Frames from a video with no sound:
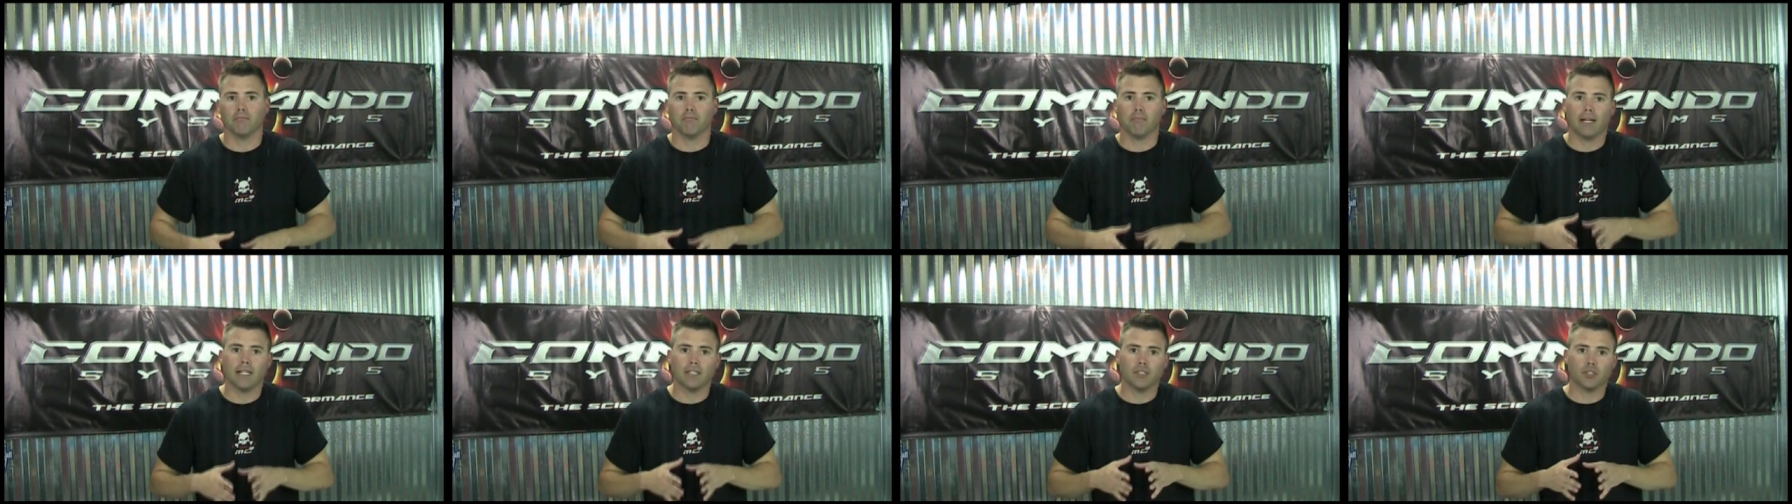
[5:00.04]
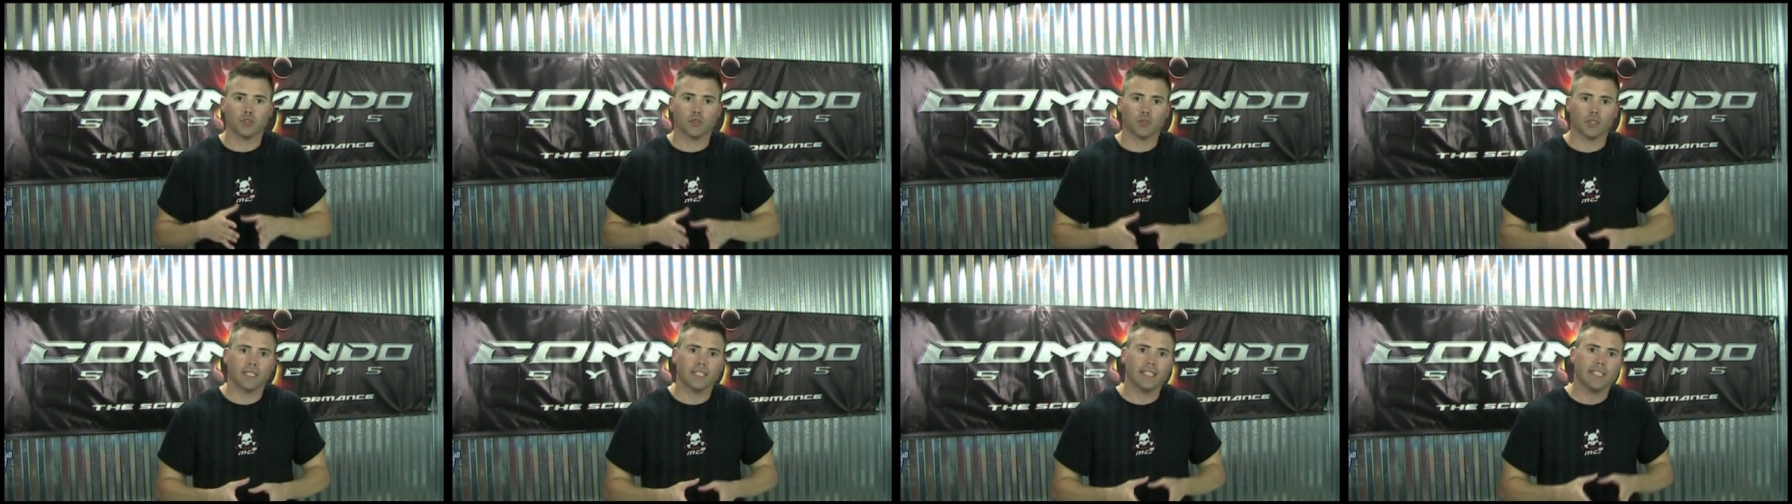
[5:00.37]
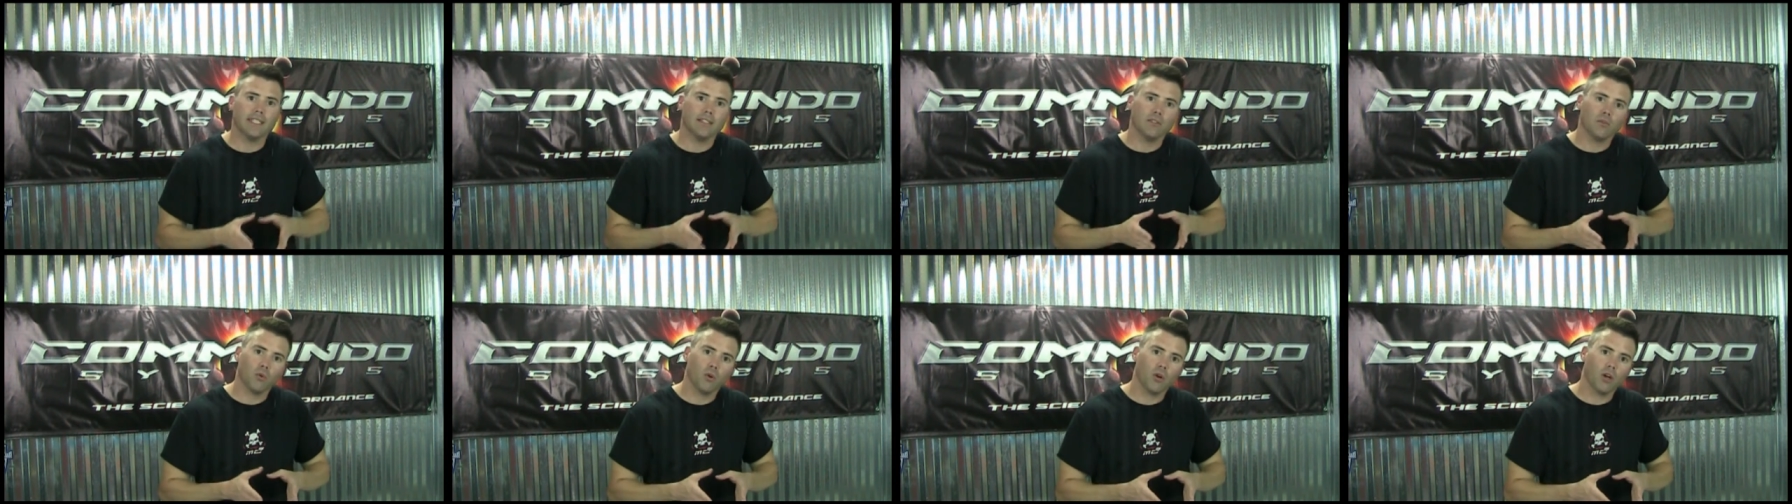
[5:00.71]
by
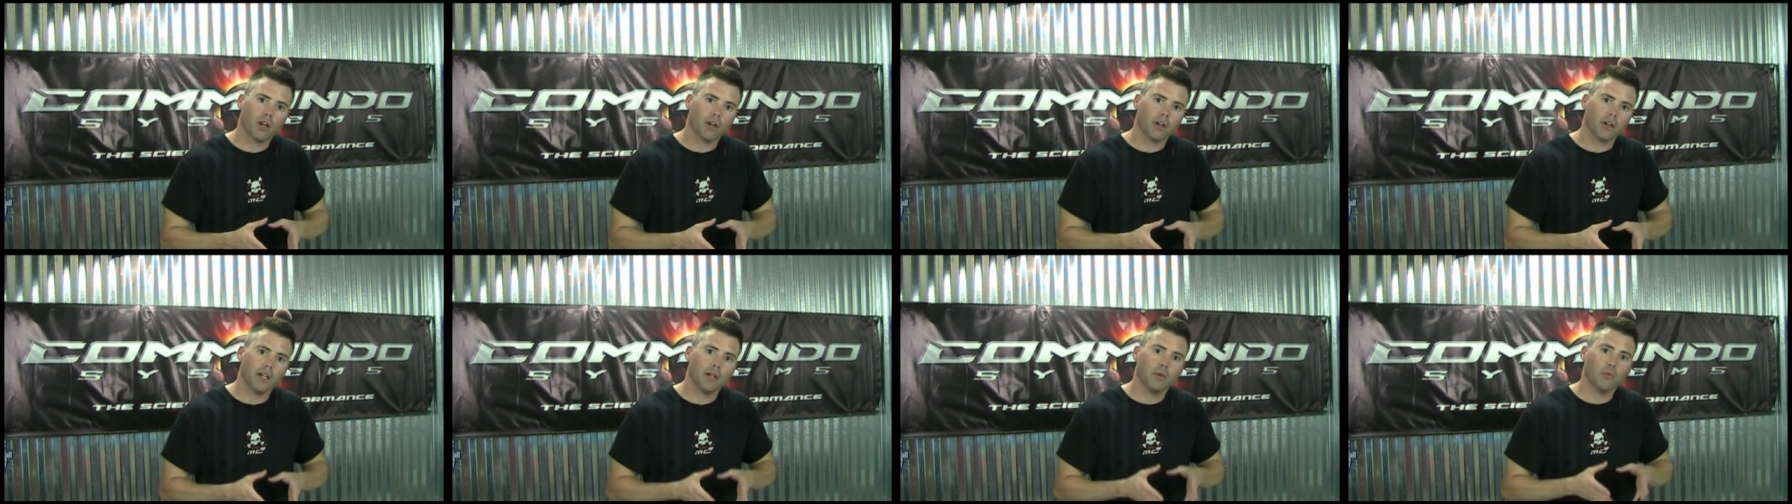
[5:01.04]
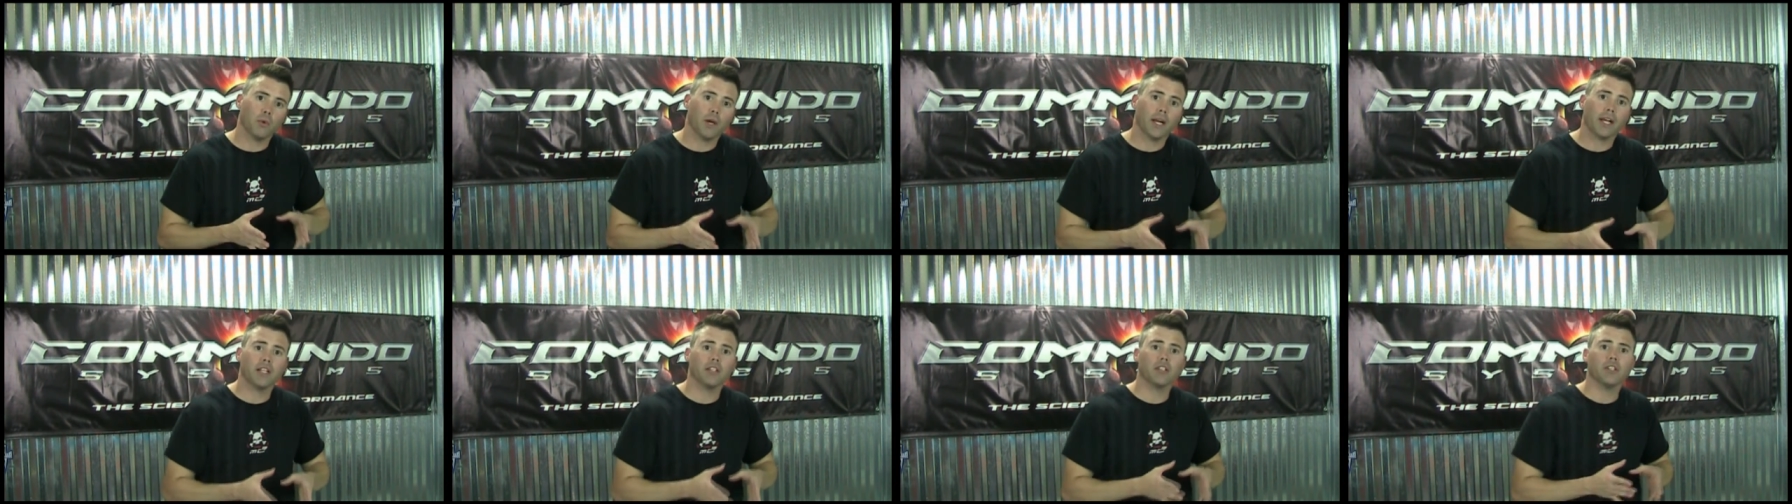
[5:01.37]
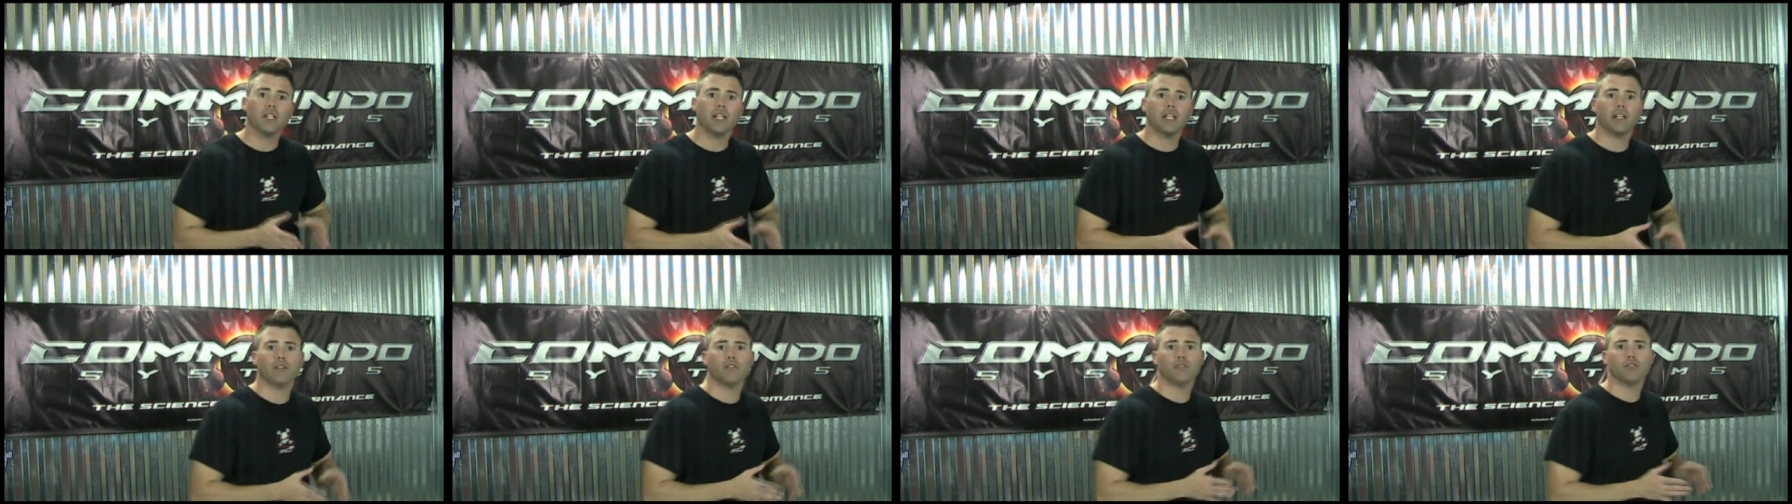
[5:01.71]
drinking water at regular
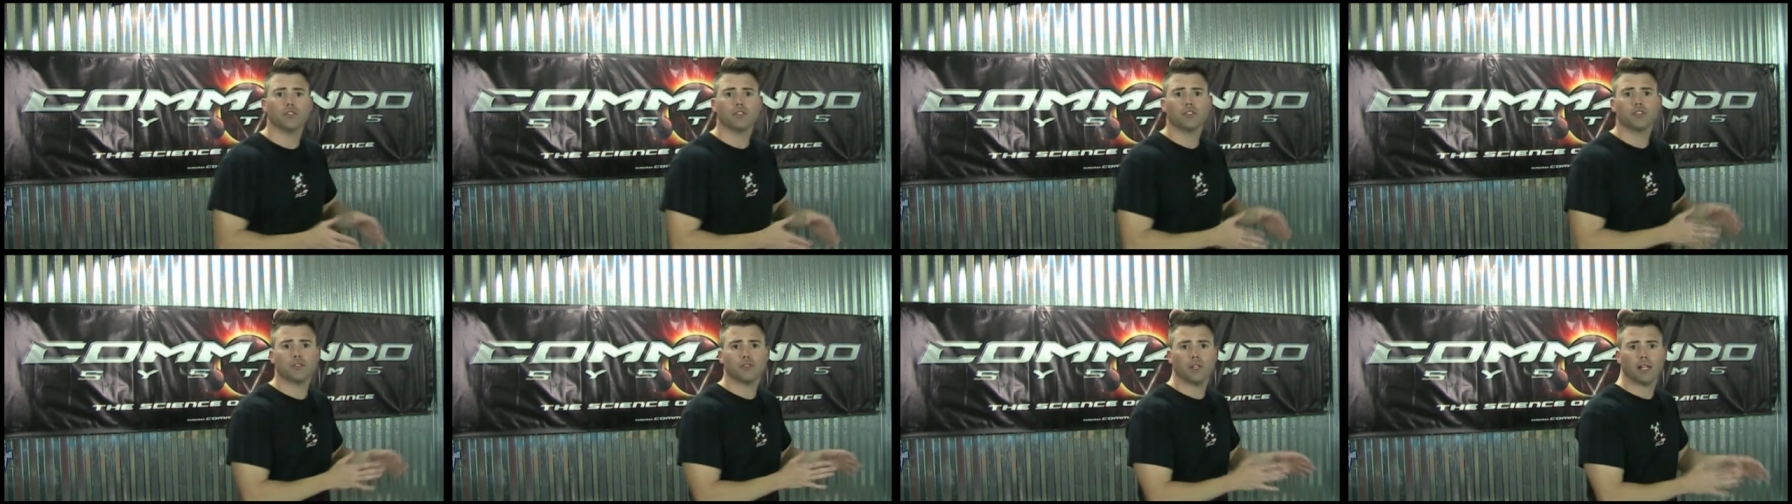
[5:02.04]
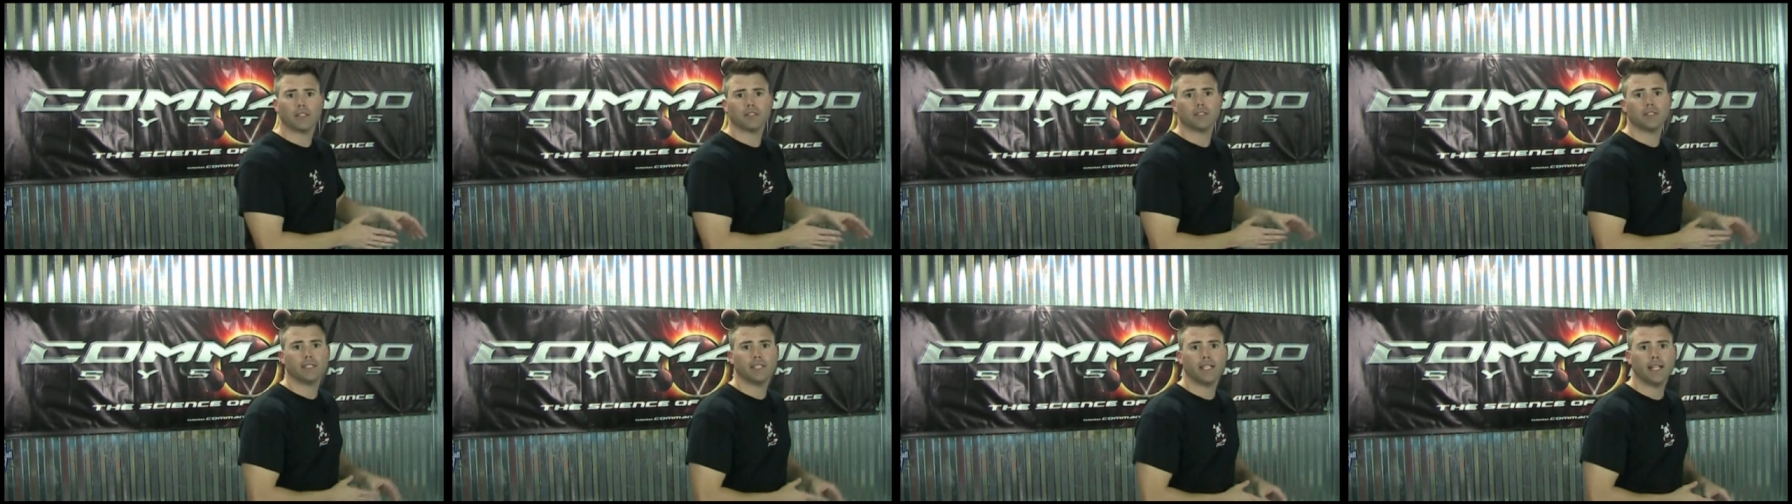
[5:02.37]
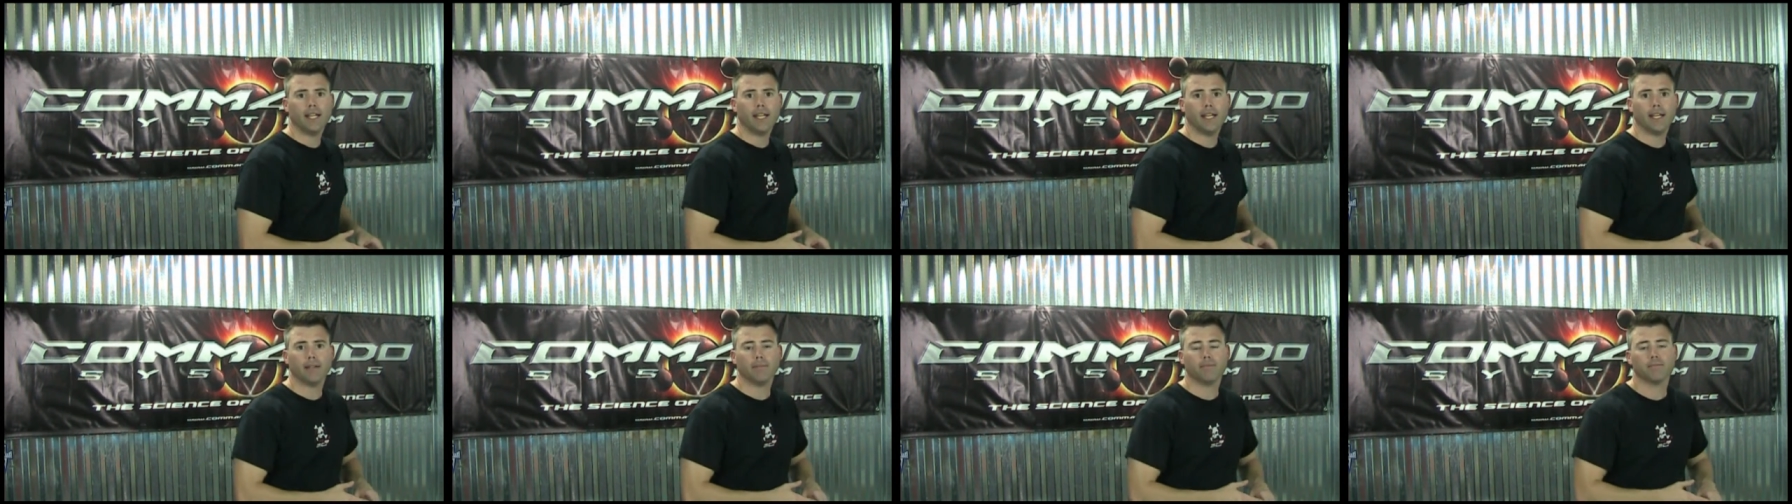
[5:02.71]
intervals throughout the
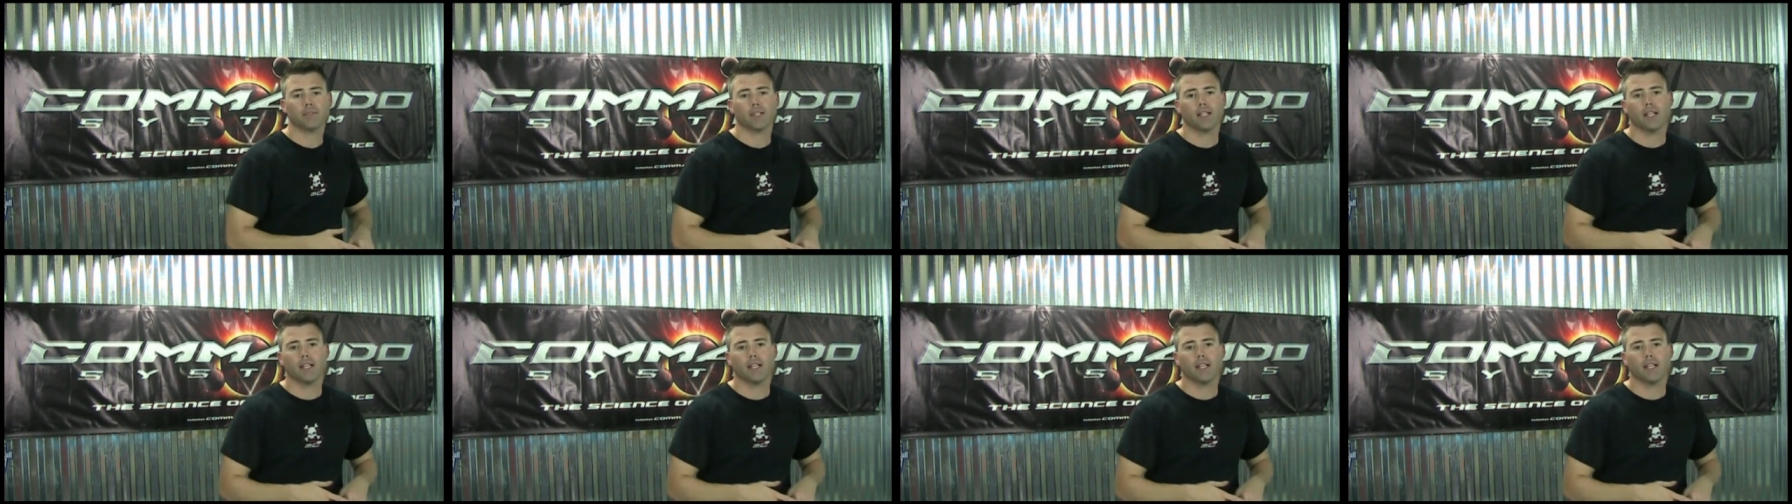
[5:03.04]
day.